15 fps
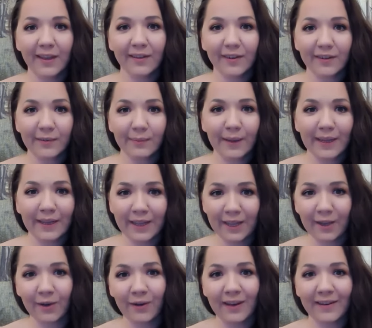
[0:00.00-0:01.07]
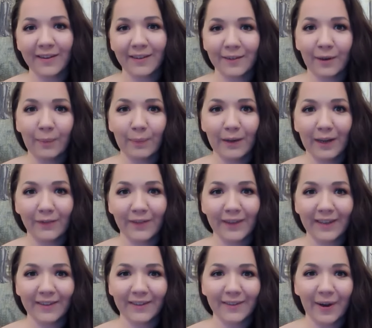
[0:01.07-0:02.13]
Doesn't mean that you need to stop
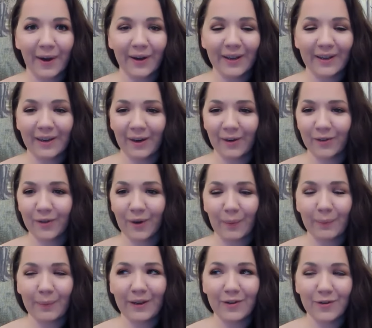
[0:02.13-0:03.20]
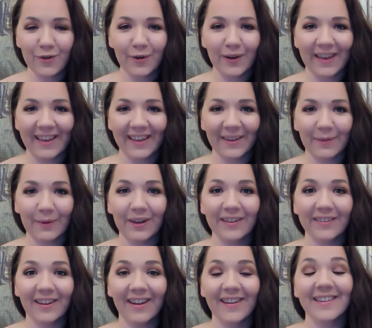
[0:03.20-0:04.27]
loving and stop enjoying what
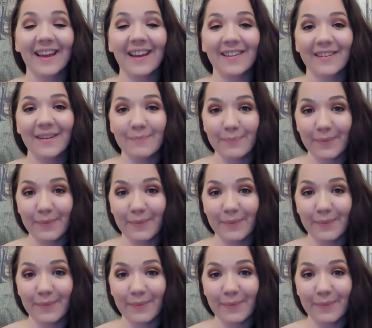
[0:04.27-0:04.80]
it's like to actually